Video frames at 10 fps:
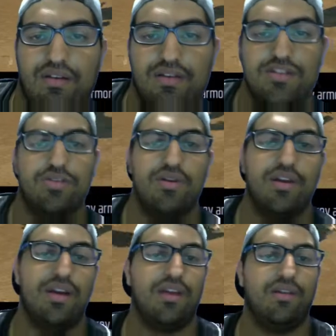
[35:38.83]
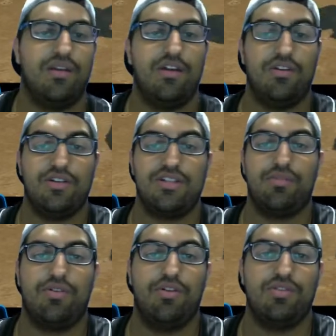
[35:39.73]
So again, here is the
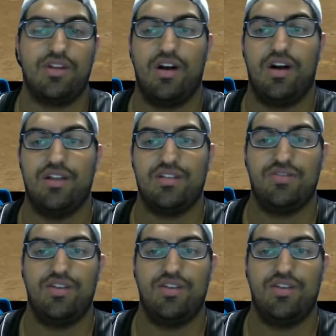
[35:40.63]
pros and cons of